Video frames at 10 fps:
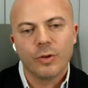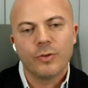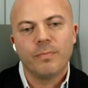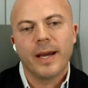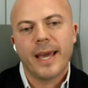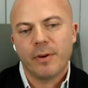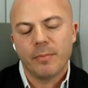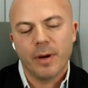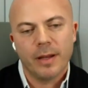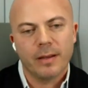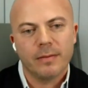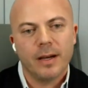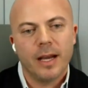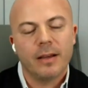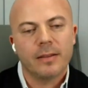good by everybody.
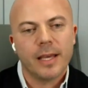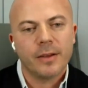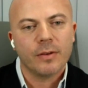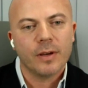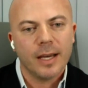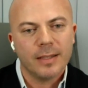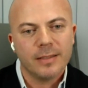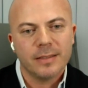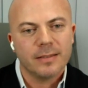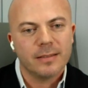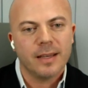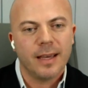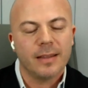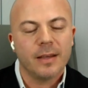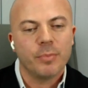I thank you guys
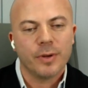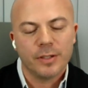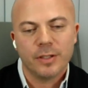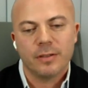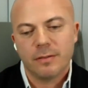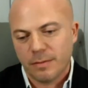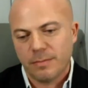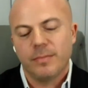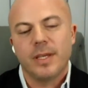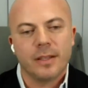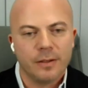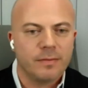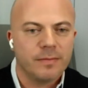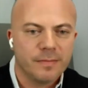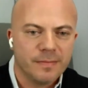and I appreciate being here.